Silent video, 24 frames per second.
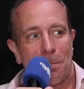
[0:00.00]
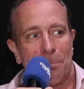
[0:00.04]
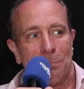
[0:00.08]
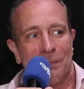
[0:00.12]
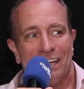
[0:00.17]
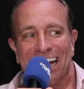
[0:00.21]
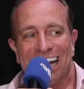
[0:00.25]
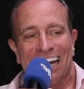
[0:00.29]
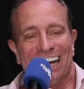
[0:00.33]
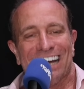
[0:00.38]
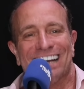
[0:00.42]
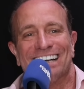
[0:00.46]

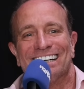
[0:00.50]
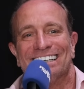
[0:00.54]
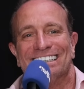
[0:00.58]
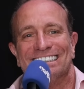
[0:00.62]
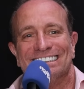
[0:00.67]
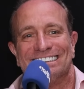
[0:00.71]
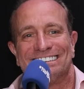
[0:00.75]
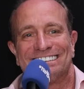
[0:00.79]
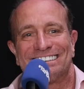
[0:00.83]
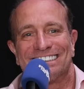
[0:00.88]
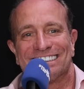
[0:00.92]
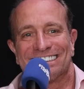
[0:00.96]
yeah,
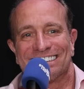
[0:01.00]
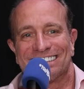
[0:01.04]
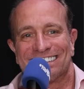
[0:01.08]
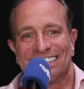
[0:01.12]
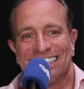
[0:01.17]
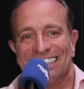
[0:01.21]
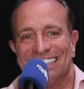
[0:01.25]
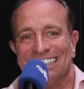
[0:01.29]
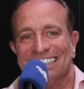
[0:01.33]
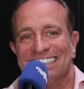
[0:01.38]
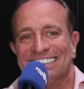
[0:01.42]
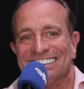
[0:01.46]
it
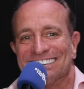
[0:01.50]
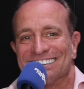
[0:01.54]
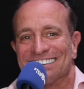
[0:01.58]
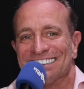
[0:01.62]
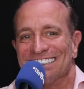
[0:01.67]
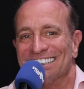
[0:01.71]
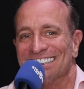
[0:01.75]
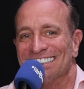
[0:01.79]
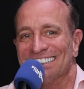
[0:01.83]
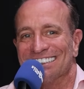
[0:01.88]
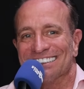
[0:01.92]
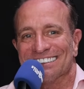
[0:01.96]

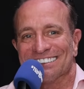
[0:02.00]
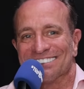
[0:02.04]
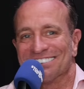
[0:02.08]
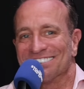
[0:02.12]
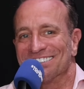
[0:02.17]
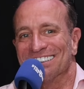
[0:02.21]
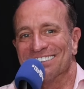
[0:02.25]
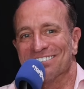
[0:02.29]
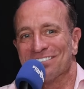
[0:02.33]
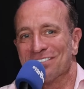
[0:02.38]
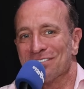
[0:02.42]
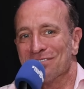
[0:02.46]
is
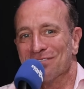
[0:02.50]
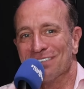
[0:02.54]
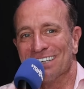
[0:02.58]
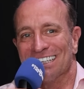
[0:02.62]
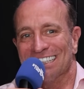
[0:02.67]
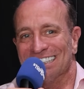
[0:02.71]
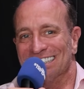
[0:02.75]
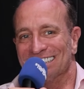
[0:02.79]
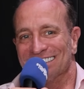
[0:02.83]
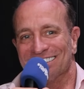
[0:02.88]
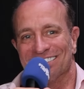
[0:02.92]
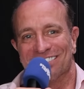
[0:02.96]
for
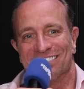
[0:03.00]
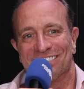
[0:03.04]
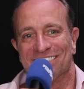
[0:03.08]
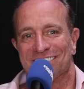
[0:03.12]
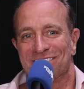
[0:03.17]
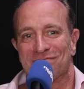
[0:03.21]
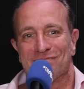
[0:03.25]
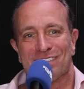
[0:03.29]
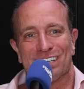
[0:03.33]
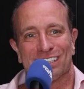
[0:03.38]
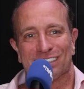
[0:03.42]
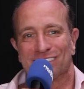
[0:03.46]
me,
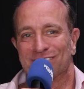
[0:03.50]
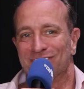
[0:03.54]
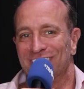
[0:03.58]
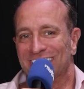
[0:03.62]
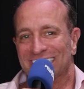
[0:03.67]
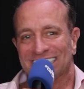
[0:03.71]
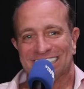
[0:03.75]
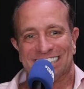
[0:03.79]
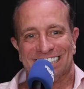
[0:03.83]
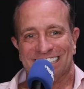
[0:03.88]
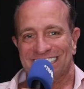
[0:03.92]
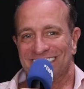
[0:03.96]

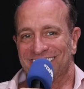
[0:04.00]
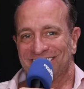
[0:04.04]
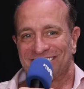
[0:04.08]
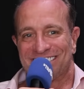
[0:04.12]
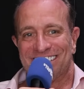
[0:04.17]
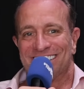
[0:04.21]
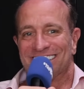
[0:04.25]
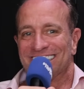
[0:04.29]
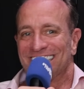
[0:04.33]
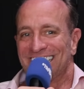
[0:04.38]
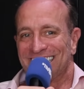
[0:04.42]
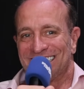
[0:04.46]
especially. I've
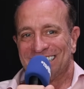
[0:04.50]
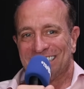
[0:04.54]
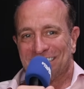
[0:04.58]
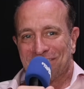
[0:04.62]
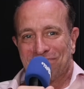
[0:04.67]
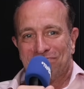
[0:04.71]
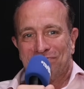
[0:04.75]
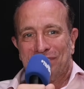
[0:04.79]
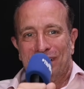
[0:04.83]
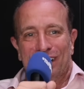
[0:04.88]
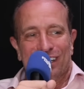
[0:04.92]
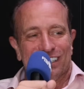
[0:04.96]
got like this
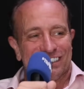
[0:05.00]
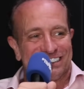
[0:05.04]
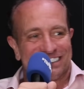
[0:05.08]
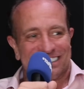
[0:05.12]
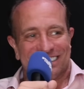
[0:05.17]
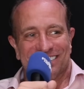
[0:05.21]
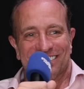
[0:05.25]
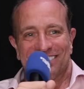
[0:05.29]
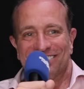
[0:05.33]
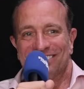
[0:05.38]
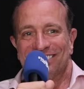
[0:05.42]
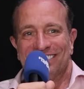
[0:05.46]

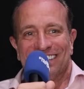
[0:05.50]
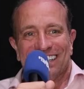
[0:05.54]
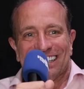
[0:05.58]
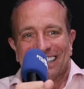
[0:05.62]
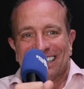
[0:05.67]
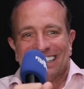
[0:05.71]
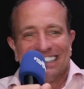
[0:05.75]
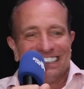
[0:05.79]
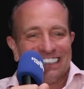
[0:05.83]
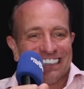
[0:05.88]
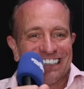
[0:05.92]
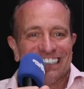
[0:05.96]
personal
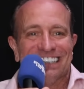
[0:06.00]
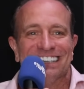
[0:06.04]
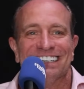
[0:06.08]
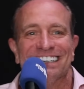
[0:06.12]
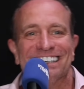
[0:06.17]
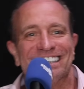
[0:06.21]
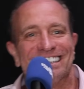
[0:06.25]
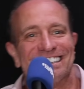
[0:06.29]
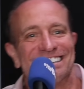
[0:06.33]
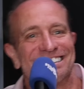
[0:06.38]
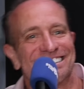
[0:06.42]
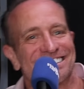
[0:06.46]
fucking
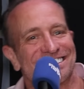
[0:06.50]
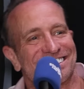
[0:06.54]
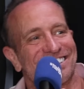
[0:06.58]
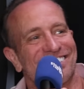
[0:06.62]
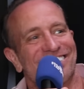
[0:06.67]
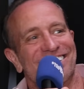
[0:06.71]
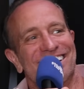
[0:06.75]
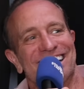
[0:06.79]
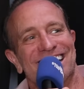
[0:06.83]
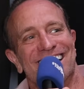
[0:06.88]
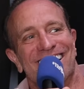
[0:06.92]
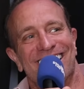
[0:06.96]

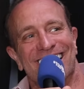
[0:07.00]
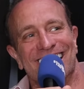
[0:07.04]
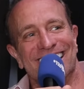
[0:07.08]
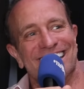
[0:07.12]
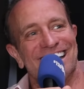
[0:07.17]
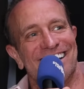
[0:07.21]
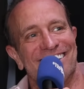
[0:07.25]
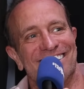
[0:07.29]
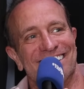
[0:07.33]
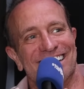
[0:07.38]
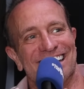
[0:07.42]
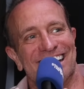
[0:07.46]
storyline
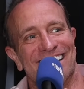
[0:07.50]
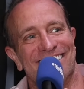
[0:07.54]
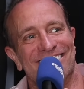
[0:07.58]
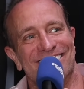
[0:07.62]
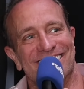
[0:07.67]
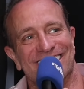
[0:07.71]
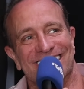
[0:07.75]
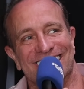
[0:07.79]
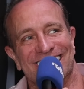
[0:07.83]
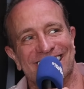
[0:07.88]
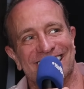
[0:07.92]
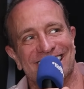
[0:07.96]
there with them,
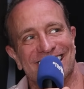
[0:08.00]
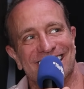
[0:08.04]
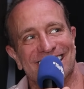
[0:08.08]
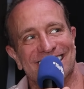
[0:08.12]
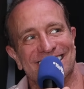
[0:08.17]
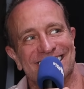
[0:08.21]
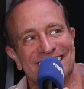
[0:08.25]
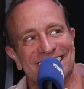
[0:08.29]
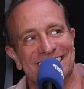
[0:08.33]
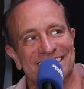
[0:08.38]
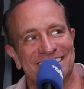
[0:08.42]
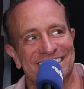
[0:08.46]
and
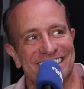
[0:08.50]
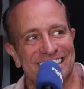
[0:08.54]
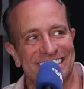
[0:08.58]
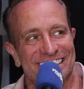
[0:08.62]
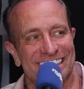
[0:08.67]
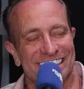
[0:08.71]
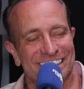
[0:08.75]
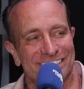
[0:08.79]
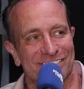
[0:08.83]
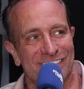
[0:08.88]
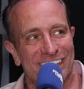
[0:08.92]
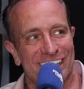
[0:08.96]
it
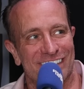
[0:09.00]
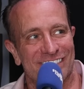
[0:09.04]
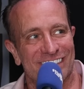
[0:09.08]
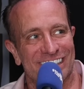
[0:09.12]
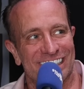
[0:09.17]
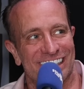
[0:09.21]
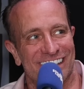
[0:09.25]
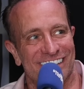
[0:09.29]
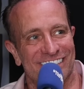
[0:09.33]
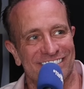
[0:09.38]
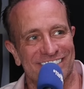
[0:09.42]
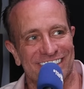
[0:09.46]
does make me
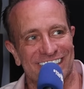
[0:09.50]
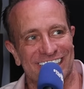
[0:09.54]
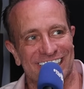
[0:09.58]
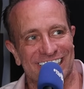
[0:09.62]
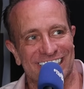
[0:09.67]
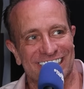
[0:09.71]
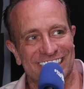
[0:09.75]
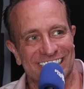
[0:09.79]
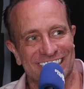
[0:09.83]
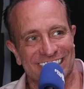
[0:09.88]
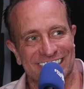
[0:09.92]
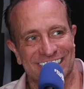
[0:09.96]
laugh. Yeah,
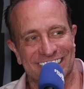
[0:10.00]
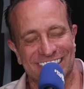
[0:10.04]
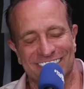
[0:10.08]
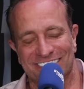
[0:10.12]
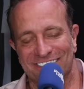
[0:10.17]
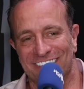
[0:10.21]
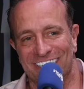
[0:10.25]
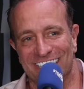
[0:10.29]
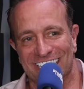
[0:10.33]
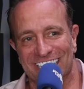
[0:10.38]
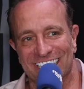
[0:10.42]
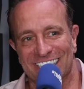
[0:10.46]
it is
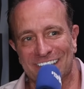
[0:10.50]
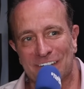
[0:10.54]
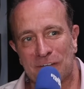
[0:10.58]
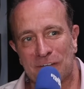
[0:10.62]
funny.